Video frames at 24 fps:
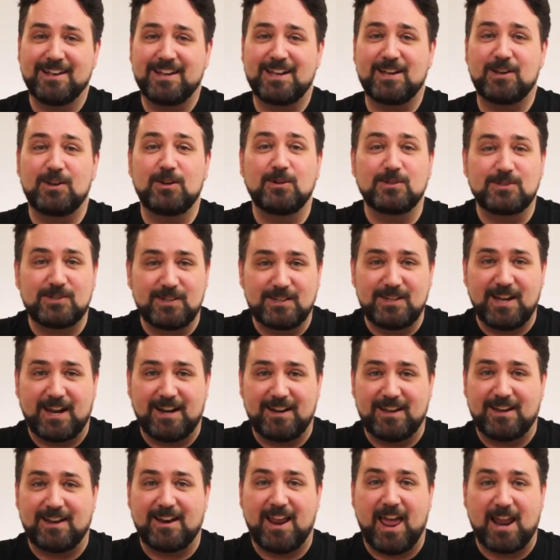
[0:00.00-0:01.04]

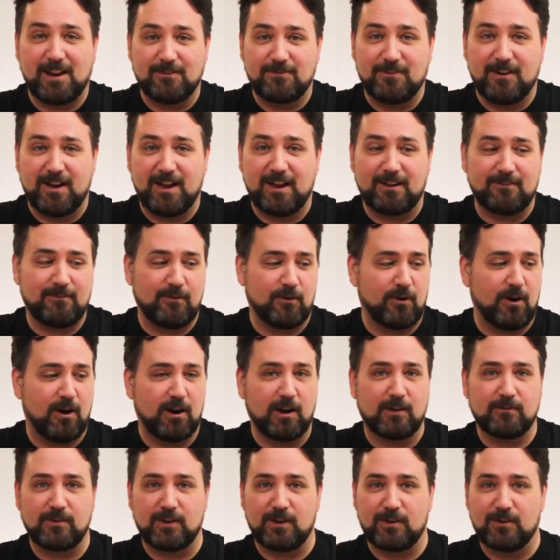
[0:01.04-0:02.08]
elucidating and edifying for all
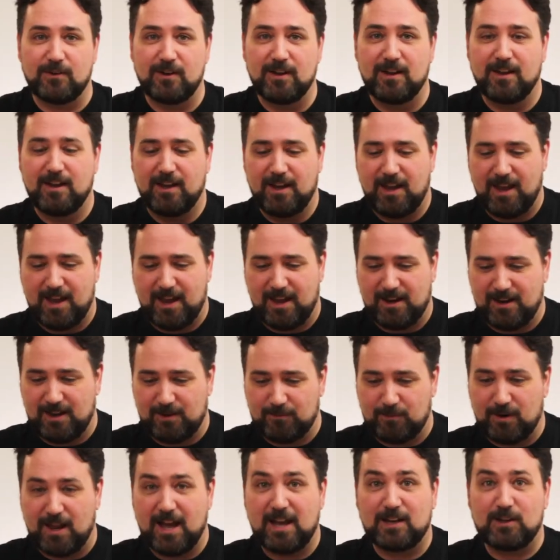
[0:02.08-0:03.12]
of you, and I'm
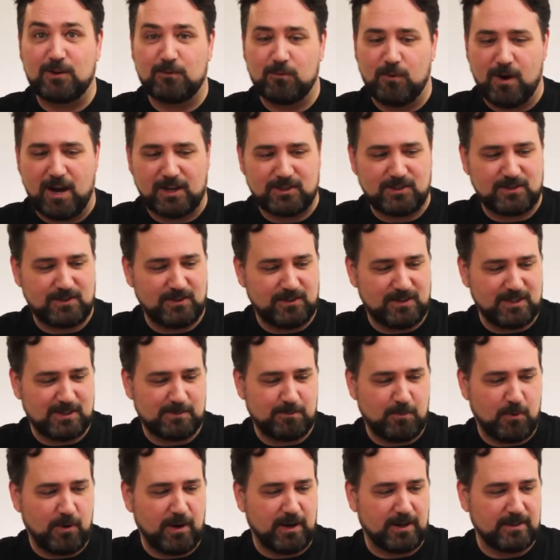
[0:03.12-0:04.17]
glad you've watched till this
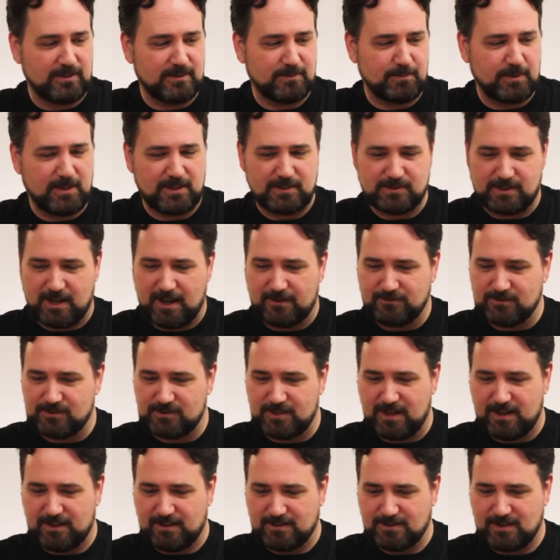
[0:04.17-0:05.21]
point because I've
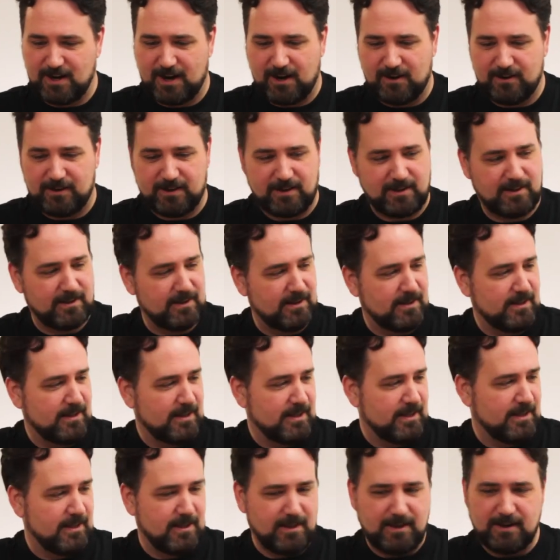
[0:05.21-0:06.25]
said entirely
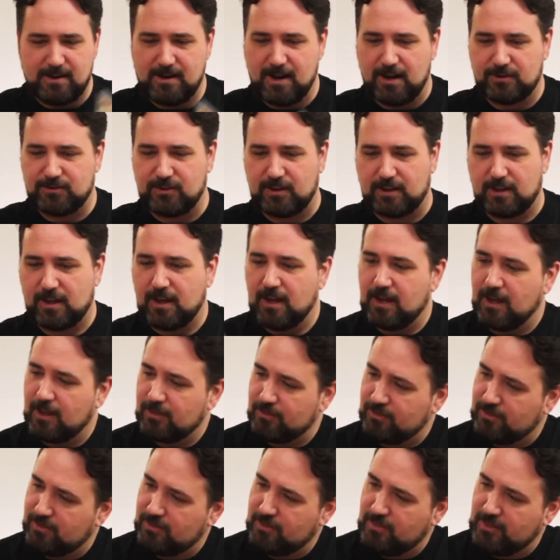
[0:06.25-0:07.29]
nothing.
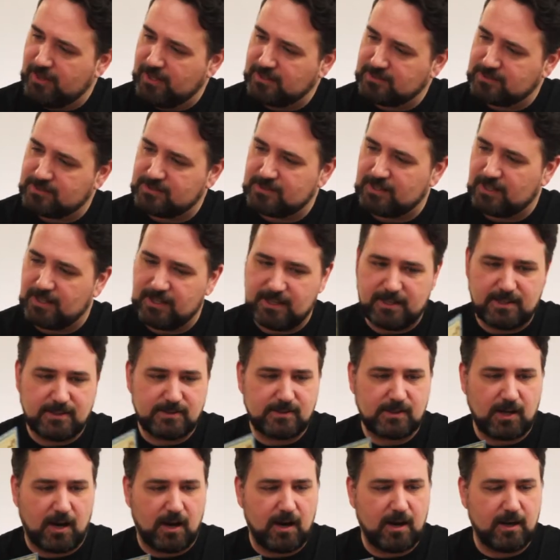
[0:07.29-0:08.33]
This
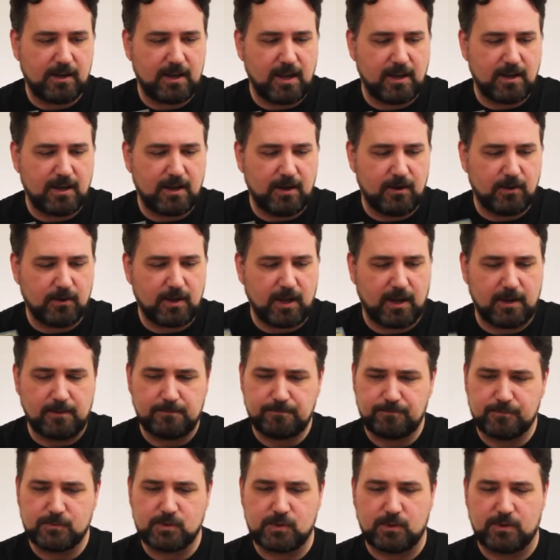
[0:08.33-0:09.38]
is, oh yeah, yeah, okay.
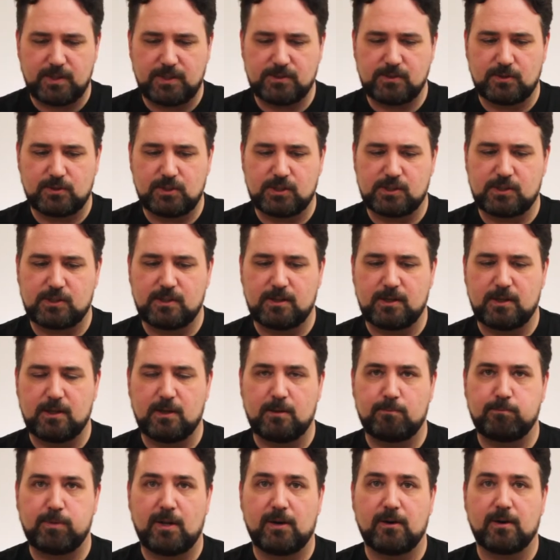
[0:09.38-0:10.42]
So these are just
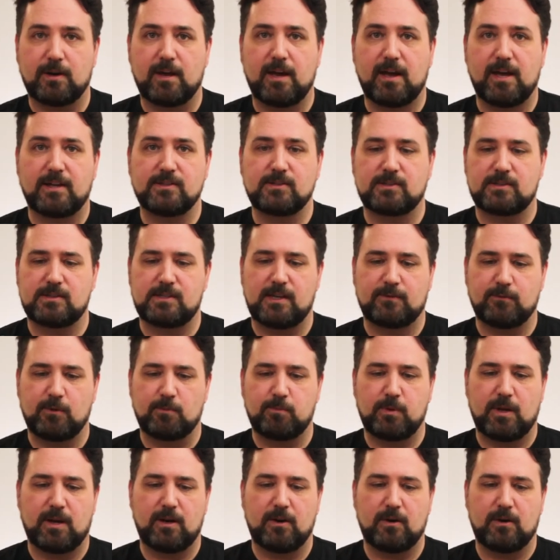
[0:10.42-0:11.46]
uh, player guides. Every
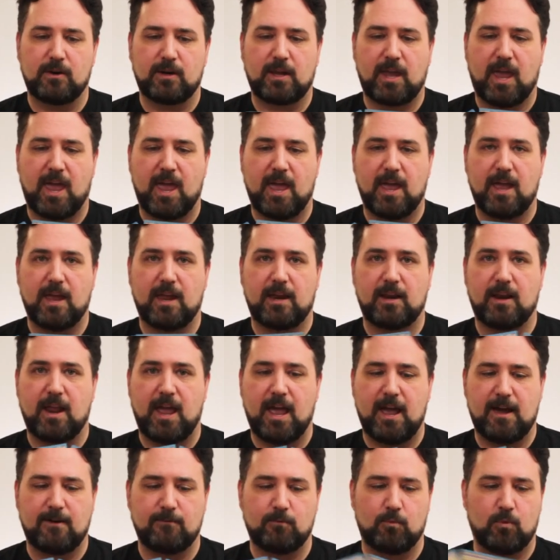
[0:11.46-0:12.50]
player can
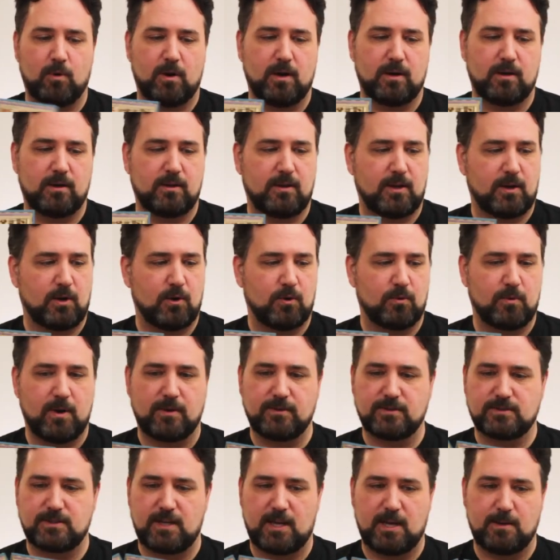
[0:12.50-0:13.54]
have one. They go around
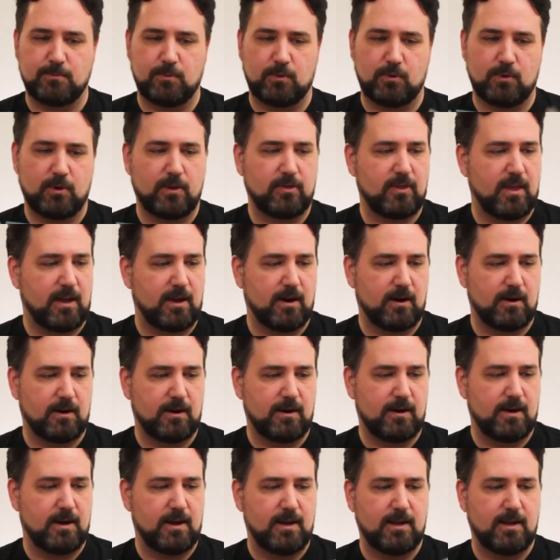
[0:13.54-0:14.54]
the table. They are